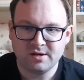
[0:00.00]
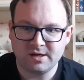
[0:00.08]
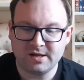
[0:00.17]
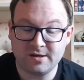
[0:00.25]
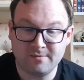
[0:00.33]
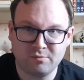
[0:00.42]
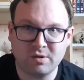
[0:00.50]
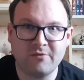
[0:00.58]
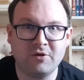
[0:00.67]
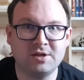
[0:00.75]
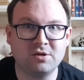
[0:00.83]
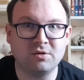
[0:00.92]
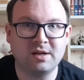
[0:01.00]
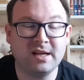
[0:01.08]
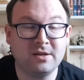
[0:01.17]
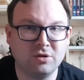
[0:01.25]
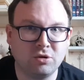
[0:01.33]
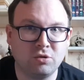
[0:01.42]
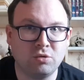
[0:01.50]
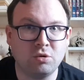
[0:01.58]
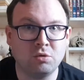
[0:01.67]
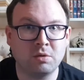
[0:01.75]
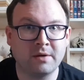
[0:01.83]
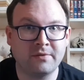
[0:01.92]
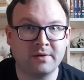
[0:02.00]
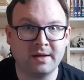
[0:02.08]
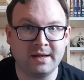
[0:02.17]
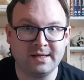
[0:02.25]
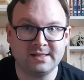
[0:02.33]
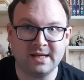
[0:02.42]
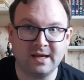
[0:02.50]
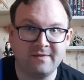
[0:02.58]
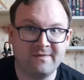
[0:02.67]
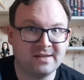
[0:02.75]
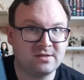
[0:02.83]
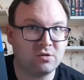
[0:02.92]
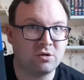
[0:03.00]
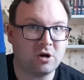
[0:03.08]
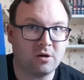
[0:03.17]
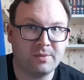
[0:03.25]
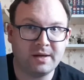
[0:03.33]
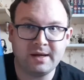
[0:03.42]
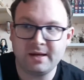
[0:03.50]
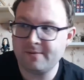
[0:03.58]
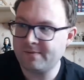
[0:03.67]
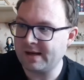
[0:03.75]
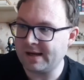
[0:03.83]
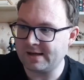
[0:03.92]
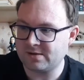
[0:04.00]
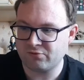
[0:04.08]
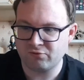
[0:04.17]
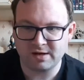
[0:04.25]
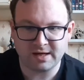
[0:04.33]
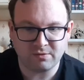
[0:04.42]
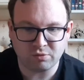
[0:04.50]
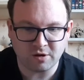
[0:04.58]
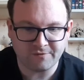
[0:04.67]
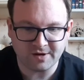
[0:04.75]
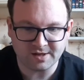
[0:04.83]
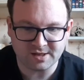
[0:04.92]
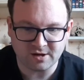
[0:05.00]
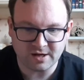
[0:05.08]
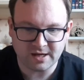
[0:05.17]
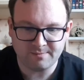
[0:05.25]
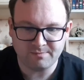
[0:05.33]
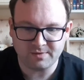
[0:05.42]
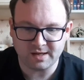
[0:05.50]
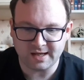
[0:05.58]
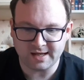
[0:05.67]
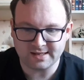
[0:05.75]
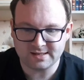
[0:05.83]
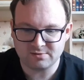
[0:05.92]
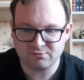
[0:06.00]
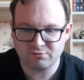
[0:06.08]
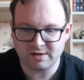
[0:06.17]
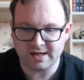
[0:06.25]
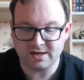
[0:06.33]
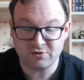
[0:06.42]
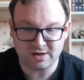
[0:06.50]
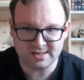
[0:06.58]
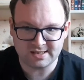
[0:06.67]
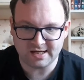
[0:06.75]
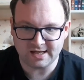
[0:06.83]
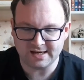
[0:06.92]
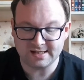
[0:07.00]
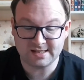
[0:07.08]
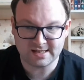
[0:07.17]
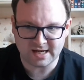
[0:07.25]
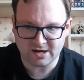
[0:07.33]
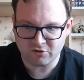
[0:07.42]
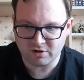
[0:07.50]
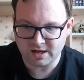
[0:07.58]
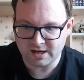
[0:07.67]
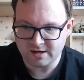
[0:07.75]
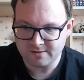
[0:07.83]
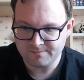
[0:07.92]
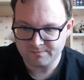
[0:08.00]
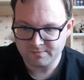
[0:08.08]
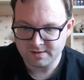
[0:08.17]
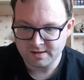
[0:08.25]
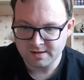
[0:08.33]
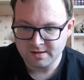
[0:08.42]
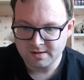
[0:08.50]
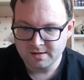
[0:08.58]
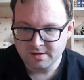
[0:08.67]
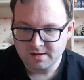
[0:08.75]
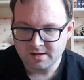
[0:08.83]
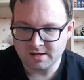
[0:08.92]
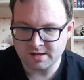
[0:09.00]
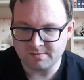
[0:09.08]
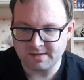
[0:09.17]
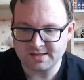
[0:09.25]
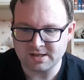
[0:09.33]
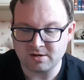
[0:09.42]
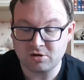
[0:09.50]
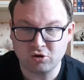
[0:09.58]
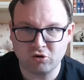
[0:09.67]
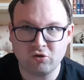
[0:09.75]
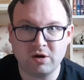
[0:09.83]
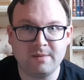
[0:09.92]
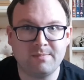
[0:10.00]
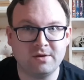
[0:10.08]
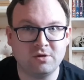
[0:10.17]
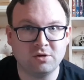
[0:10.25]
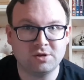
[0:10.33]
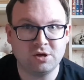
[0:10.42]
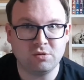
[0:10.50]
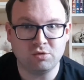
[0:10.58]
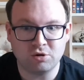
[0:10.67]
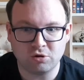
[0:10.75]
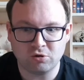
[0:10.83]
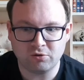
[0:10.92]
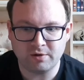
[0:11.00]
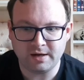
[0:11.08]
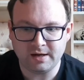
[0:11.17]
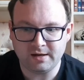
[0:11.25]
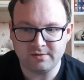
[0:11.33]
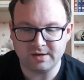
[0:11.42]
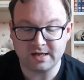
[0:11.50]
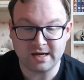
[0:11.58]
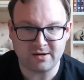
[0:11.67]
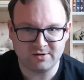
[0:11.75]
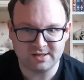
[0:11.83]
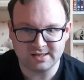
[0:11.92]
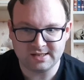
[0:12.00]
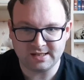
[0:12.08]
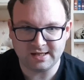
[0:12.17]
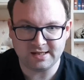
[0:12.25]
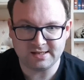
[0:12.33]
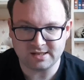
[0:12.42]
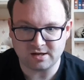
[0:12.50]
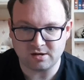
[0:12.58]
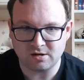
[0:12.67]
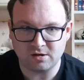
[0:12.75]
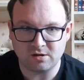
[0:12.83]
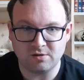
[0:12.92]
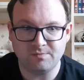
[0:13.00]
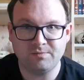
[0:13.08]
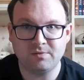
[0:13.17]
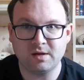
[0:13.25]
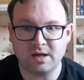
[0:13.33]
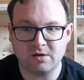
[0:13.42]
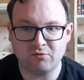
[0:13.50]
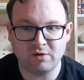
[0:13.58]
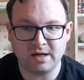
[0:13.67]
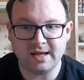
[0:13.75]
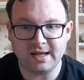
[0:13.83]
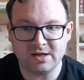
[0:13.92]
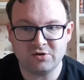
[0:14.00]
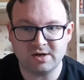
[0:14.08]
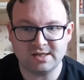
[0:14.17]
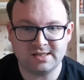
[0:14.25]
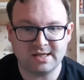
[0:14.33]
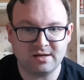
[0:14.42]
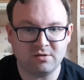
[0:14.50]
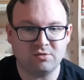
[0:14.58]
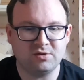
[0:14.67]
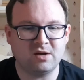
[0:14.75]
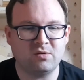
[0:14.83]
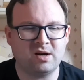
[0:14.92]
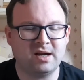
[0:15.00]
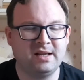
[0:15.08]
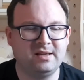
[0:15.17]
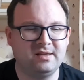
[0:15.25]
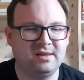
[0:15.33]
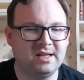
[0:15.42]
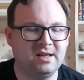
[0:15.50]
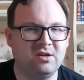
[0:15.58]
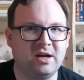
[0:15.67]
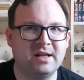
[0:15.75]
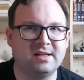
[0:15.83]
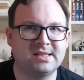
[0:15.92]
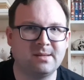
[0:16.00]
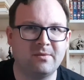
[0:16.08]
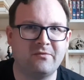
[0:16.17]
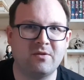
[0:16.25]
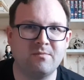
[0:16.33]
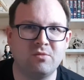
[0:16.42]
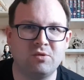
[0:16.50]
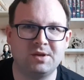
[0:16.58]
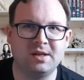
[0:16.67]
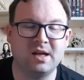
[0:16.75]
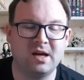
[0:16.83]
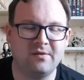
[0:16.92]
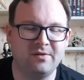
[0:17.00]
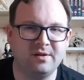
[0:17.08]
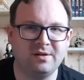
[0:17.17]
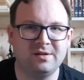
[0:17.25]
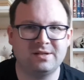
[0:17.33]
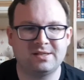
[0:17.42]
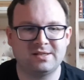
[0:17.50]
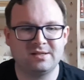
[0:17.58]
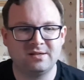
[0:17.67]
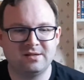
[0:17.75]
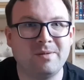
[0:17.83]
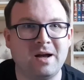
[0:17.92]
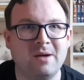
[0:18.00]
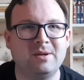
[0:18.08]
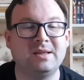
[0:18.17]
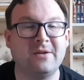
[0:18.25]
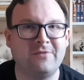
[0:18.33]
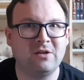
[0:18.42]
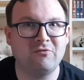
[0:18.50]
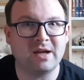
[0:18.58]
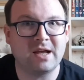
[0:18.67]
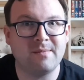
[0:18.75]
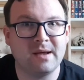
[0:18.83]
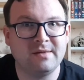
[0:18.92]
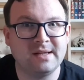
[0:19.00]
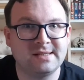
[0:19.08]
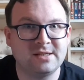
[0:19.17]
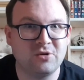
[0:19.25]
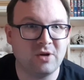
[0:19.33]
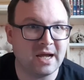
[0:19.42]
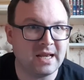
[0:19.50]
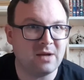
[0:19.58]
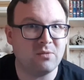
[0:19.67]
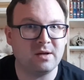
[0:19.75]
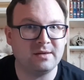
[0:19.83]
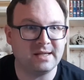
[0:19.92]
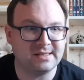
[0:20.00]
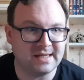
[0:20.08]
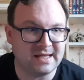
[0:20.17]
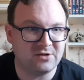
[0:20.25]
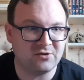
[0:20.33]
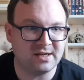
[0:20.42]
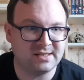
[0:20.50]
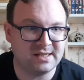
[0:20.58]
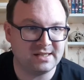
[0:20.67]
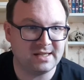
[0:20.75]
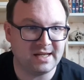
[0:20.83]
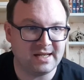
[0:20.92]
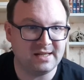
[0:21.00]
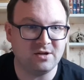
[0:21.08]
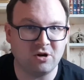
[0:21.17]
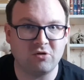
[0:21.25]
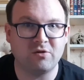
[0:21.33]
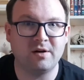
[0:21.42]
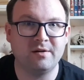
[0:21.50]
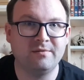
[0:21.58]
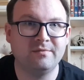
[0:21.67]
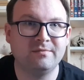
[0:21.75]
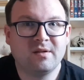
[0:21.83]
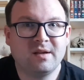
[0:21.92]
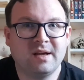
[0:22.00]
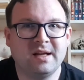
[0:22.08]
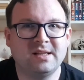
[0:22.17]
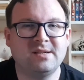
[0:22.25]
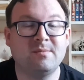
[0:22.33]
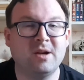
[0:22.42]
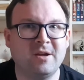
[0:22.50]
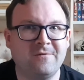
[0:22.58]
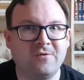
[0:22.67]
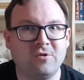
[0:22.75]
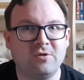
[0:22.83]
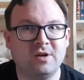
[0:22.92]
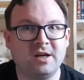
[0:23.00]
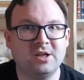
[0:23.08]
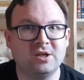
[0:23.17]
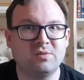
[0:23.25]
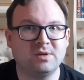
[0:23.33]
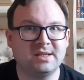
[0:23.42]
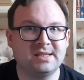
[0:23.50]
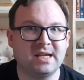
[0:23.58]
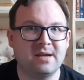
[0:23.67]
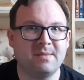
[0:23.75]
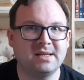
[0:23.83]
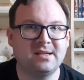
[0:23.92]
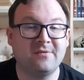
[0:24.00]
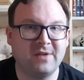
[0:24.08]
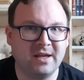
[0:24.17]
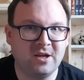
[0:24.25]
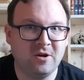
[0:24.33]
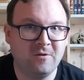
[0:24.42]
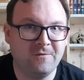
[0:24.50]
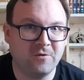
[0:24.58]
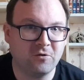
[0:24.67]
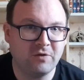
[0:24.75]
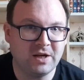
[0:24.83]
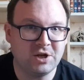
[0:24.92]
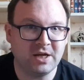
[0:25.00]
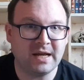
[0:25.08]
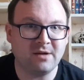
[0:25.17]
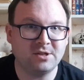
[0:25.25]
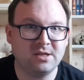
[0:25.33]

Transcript: whether it's on Kindle or whether it's a physical copy. It's really worth your time. It's interesting. It's scary. It's a gory, but not too gory. The characters in it are really interesting, although I did like some of them more than others. But I would definitely recommend this to anyone that's interested in horror. And to Mike Thorn, I just want to say a massive thank you for reaching out